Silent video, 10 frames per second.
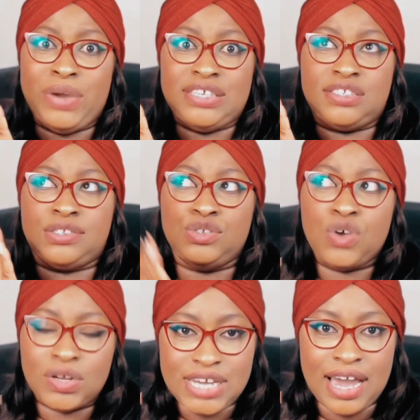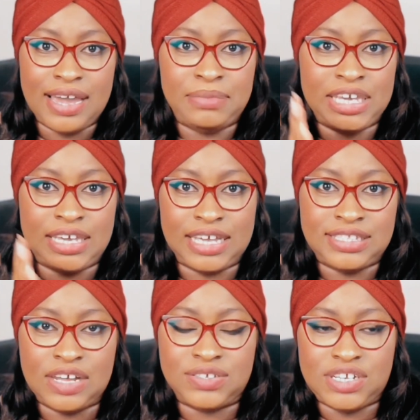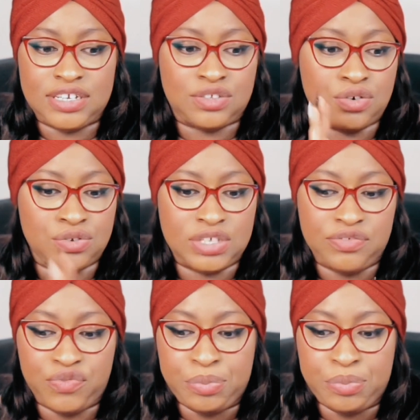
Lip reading: wastes no time. He gets downstairs, goes in for